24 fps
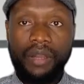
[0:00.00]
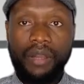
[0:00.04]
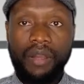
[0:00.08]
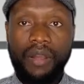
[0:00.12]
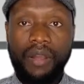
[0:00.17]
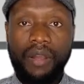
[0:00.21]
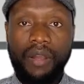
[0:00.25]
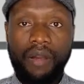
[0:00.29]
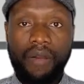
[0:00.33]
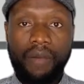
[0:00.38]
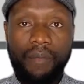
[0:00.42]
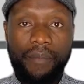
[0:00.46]

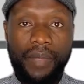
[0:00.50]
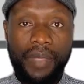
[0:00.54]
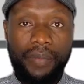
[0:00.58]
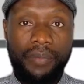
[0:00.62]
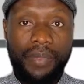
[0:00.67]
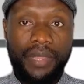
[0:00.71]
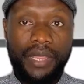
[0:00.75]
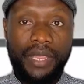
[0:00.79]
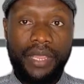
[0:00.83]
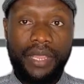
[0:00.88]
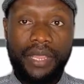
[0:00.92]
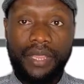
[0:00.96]
or
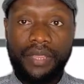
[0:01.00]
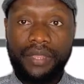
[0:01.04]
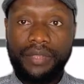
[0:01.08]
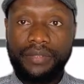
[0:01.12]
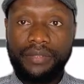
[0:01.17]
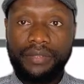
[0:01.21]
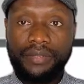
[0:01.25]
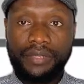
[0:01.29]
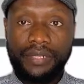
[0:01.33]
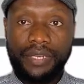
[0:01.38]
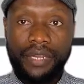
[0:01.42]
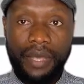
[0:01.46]
maybe
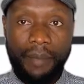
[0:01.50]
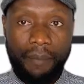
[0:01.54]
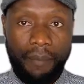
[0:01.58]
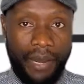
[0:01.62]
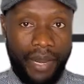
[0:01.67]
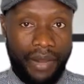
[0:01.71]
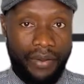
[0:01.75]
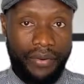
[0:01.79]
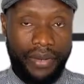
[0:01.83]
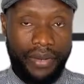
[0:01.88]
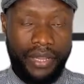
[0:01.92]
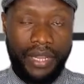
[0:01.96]
in
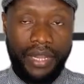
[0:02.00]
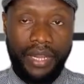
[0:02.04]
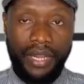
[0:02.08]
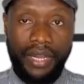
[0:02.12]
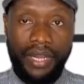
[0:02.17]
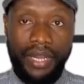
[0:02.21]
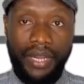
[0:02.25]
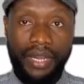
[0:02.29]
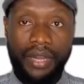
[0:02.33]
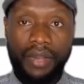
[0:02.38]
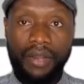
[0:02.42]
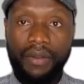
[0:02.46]

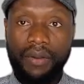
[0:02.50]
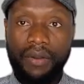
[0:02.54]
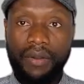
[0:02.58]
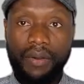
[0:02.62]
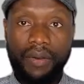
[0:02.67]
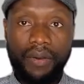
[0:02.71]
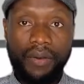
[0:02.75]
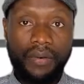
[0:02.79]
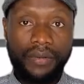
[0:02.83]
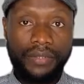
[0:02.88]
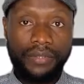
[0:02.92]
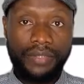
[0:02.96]
America
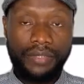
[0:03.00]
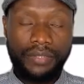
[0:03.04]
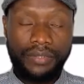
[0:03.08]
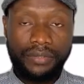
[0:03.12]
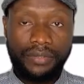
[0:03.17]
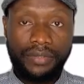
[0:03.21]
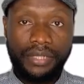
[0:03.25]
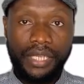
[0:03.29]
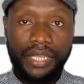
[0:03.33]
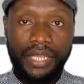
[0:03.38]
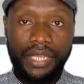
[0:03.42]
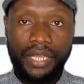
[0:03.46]
or
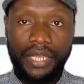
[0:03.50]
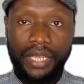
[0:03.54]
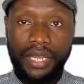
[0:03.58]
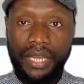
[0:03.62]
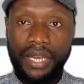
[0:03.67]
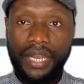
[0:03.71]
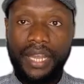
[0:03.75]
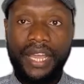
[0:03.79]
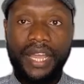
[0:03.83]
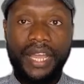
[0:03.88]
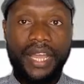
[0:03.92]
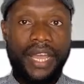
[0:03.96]
Australia,
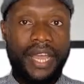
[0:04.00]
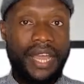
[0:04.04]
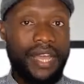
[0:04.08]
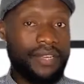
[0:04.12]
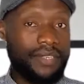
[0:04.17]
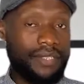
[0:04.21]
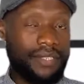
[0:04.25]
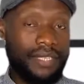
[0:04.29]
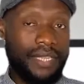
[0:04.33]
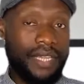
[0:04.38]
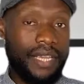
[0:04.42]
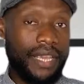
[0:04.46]

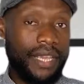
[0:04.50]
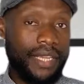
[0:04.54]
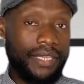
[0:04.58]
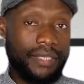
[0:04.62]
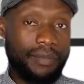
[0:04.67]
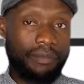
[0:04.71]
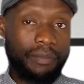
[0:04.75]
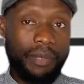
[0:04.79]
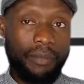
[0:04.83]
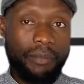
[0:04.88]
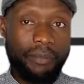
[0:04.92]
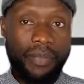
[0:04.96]
as the case
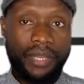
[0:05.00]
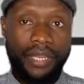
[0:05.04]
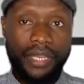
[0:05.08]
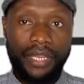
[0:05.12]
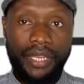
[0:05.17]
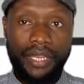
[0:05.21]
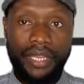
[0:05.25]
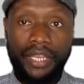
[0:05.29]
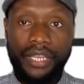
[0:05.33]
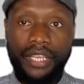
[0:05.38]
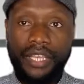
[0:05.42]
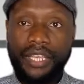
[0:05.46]
may
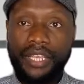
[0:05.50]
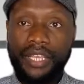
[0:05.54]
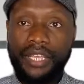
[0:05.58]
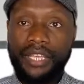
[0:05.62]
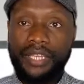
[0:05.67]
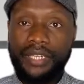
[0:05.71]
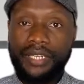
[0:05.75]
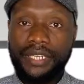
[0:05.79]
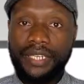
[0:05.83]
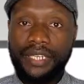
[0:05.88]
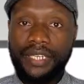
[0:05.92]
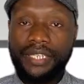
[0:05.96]
be,
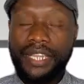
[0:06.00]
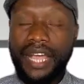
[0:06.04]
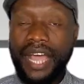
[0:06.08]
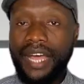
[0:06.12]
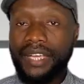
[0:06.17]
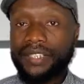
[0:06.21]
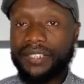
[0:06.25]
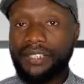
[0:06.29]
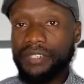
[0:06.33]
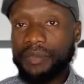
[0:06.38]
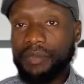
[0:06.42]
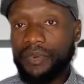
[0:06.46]
these are
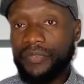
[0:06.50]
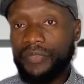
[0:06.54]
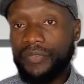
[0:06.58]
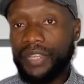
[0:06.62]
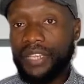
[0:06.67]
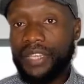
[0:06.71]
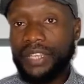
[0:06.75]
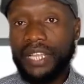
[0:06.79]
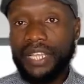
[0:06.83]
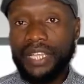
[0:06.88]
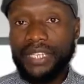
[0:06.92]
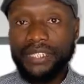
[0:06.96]
some of the
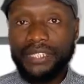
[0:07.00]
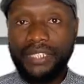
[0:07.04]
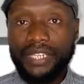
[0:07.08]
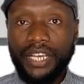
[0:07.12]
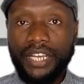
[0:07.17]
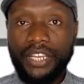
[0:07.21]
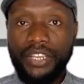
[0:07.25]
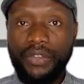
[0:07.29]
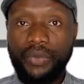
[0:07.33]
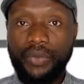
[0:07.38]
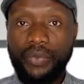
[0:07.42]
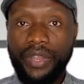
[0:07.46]
things
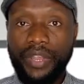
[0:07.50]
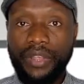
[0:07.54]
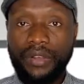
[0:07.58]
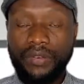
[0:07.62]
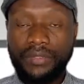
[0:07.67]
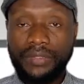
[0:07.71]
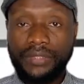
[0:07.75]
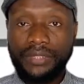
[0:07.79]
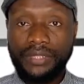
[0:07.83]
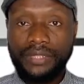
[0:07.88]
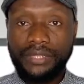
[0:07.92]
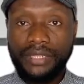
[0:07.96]
that you will
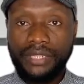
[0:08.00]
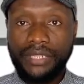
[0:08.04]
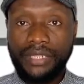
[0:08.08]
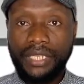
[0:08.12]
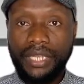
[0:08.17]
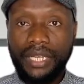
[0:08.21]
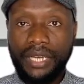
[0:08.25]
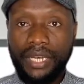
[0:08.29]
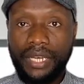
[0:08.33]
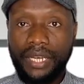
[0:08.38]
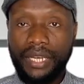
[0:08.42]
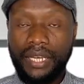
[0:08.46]
consider.